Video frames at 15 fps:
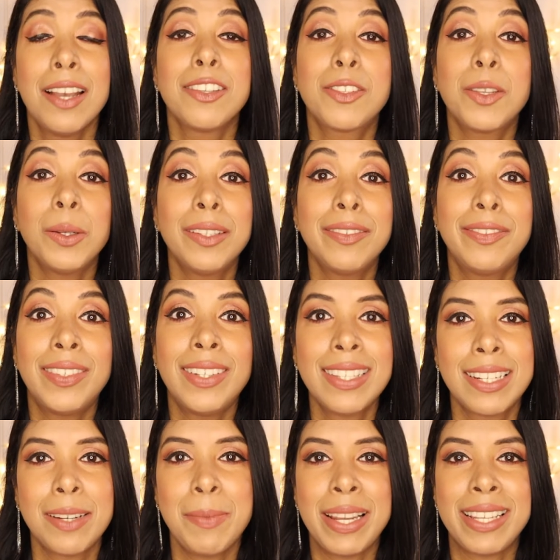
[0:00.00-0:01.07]
So the
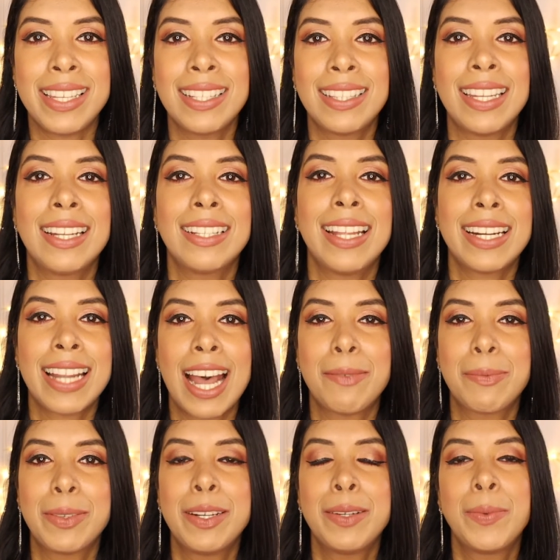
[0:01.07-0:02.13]
first amazing thing that
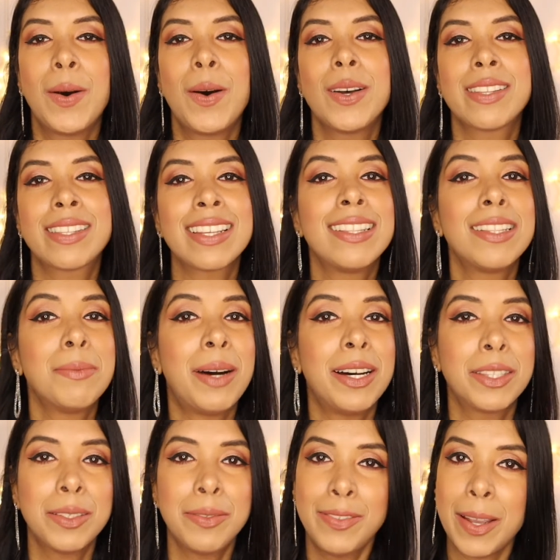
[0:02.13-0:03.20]
happened was in the
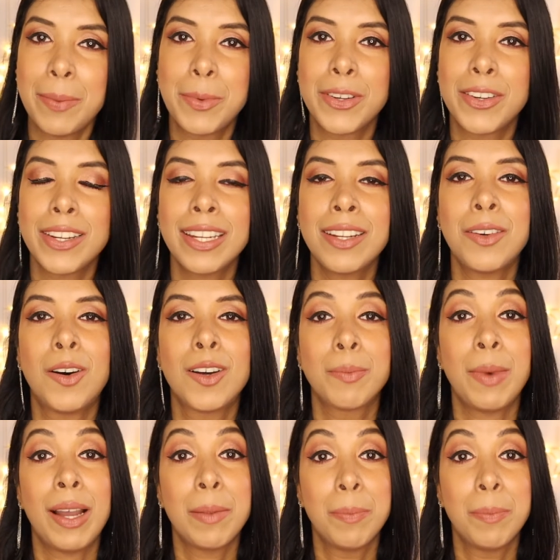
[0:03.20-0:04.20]
month of February on my